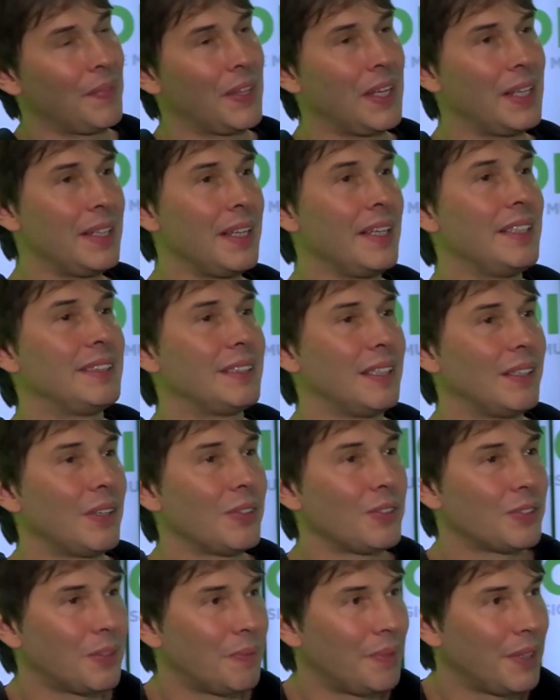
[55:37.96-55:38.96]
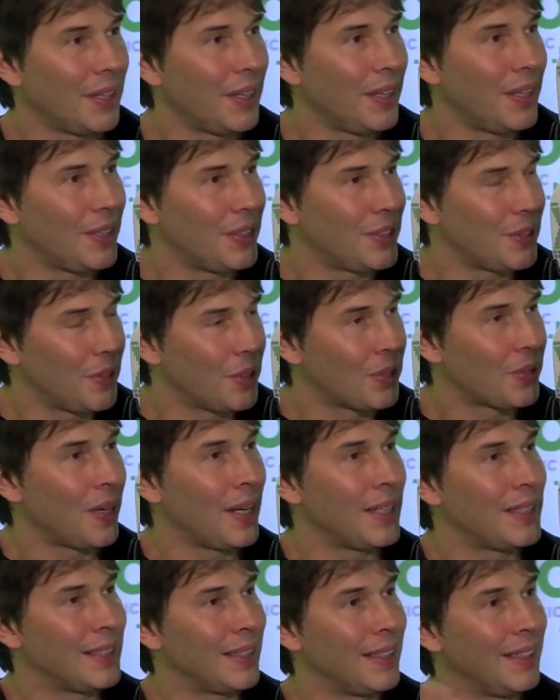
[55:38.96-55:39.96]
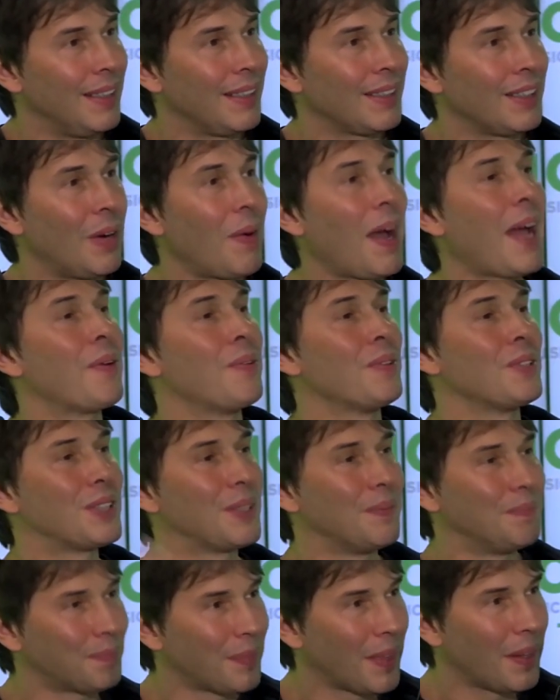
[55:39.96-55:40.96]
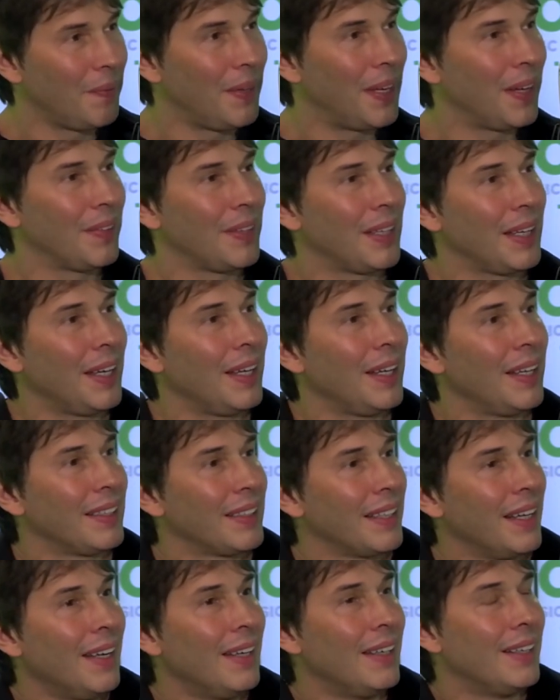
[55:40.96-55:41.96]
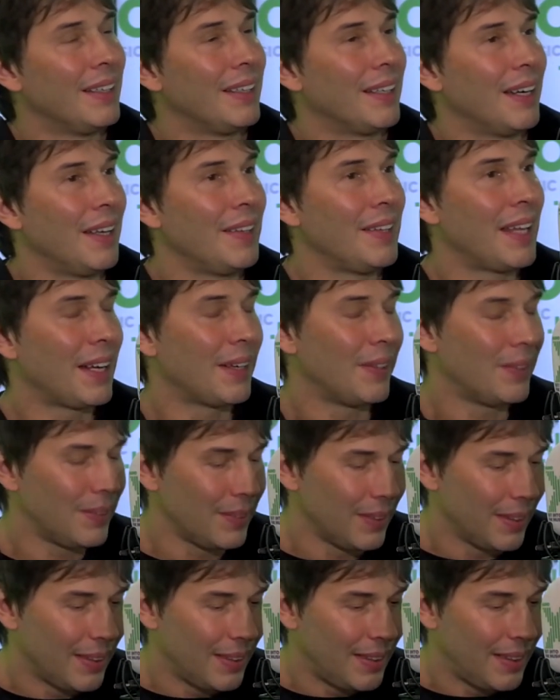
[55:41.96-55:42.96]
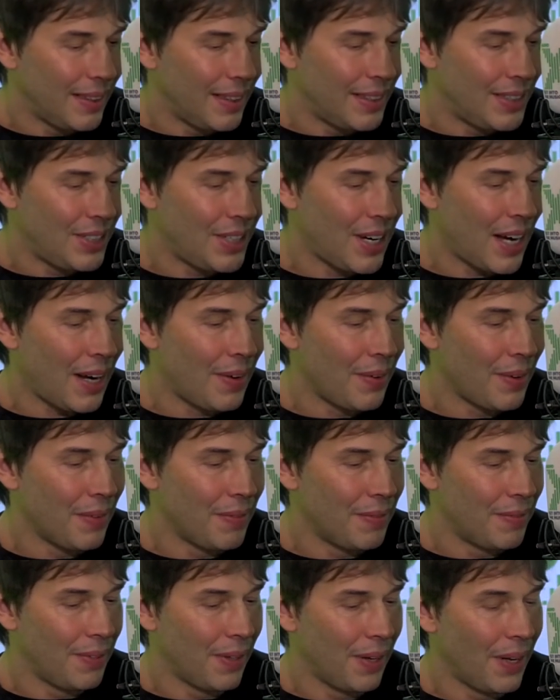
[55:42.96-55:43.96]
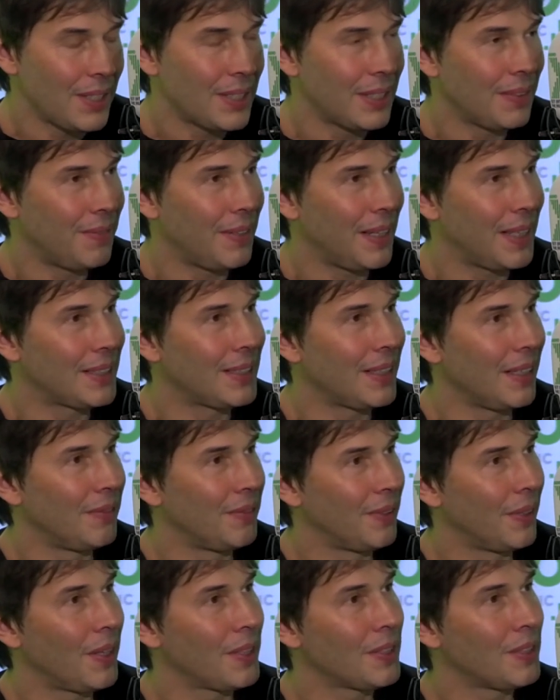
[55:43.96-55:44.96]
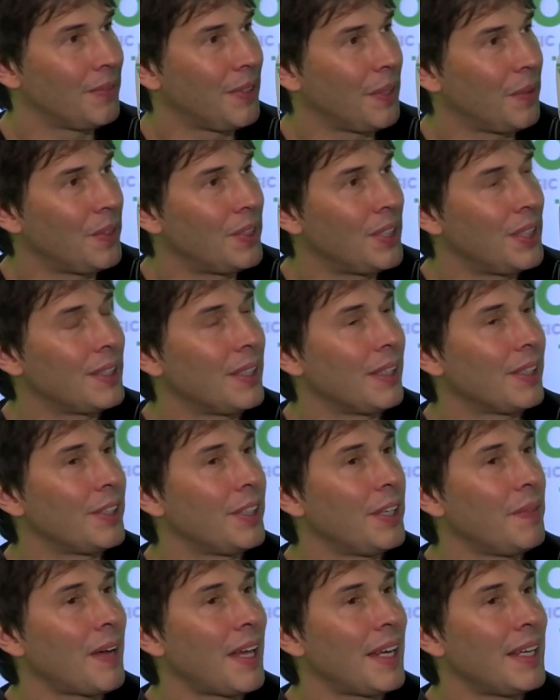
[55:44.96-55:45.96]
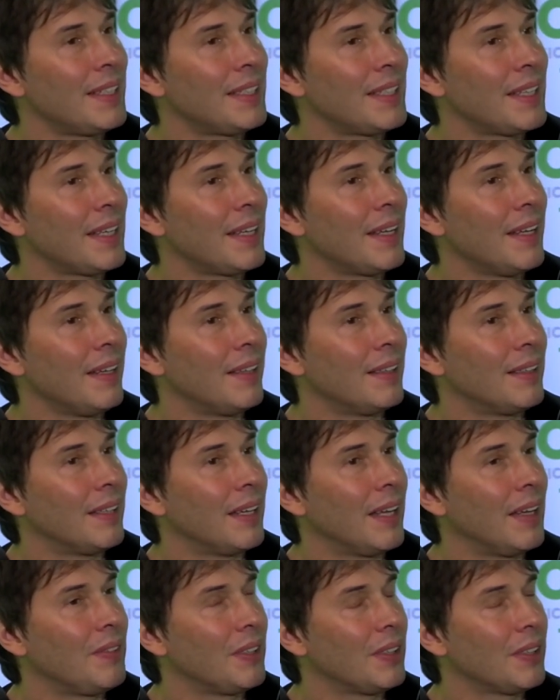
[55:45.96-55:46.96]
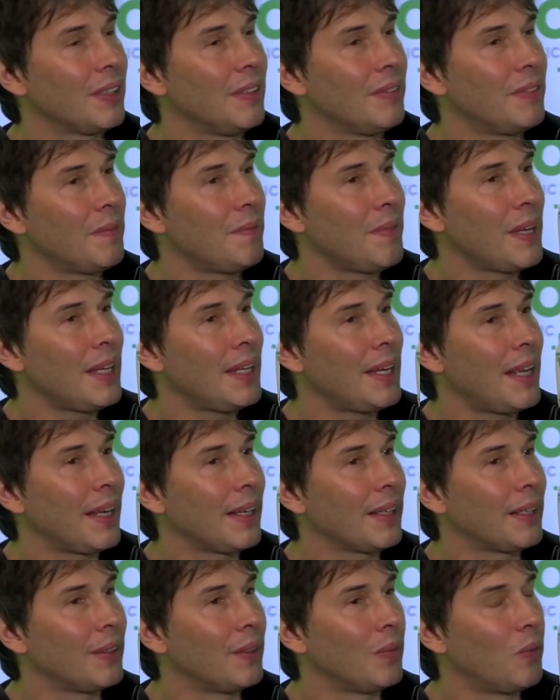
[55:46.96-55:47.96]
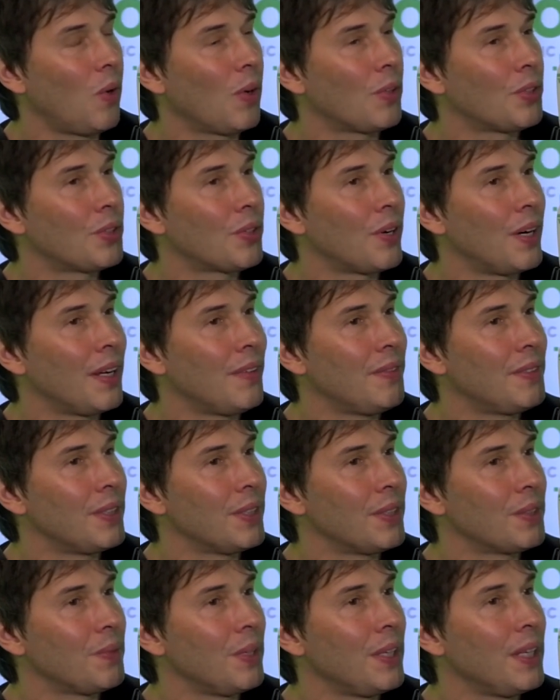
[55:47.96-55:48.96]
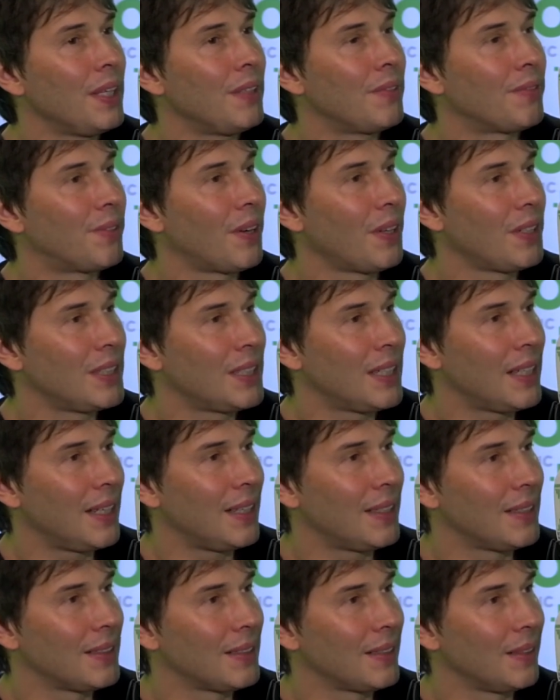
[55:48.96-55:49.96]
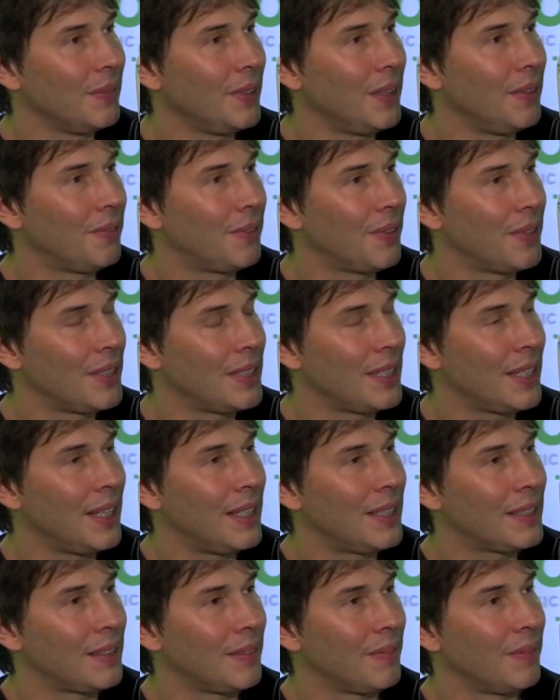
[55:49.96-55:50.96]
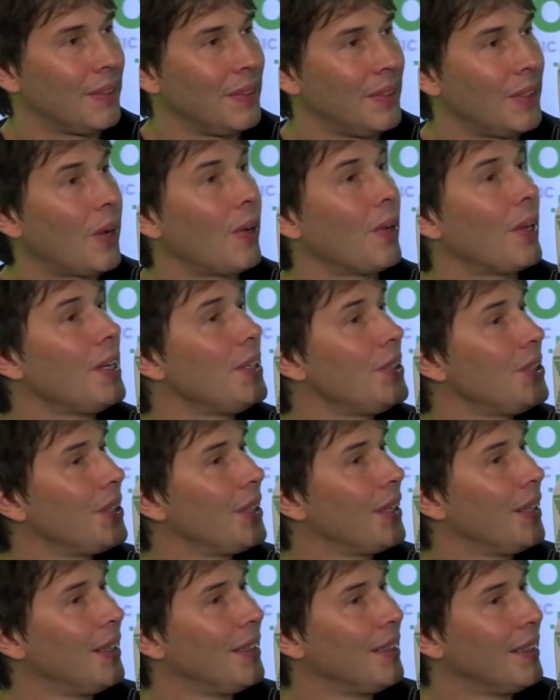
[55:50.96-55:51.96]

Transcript: these entrepreneurs who are trying to go out beyond the Earth. And they all share a certain philosophy, which is that humanity, if you're looking for meaning, what drives us, we need frontiers. We need frontiers of knowledge,